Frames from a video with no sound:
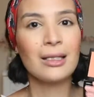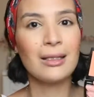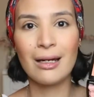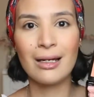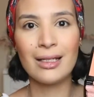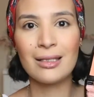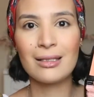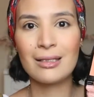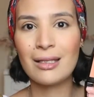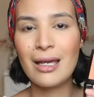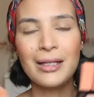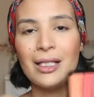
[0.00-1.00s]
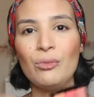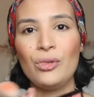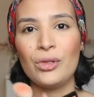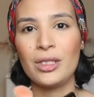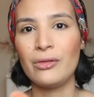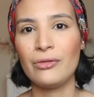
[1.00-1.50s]
They're insanely
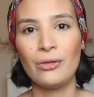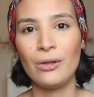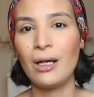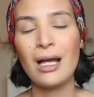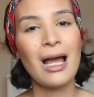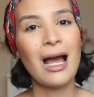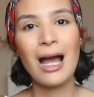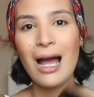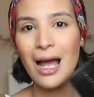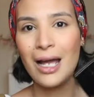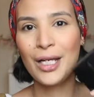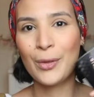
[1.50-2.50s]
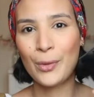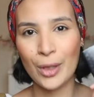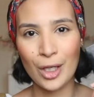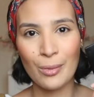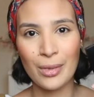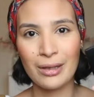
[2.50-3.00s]
beautiful. Highly
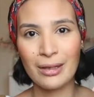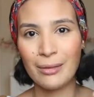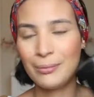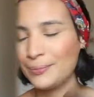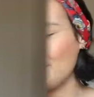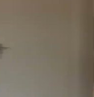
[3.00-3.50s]
recommend them.